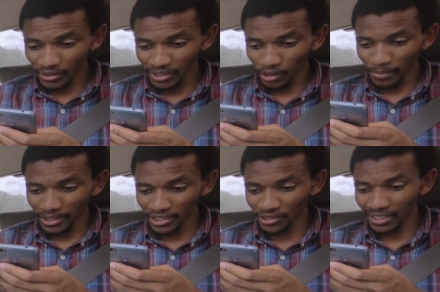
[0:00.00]
during the
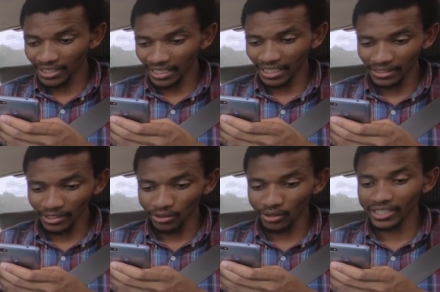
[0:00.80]
operation and cut
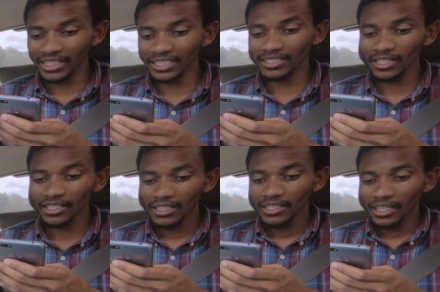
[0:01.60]
the rock each
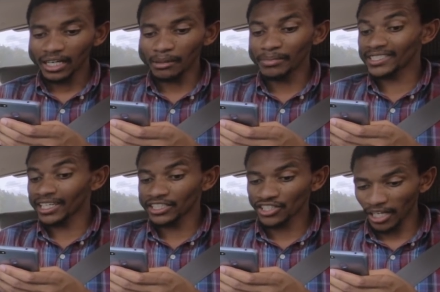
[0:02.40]
uh,
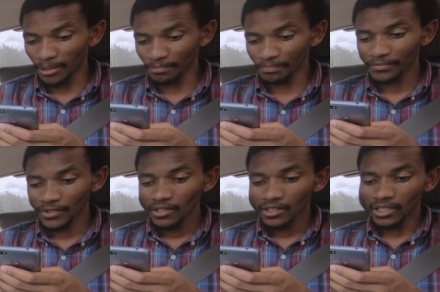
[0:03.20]
better each time.
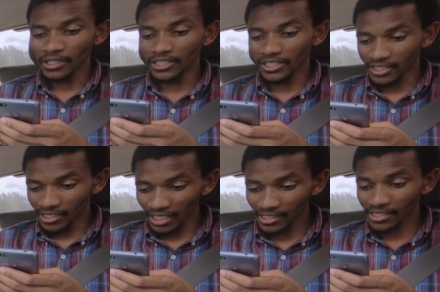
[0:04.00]
Uh, they
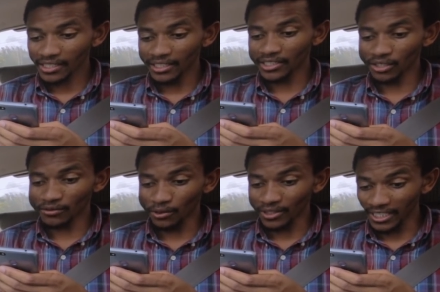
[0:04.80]
researched the reason for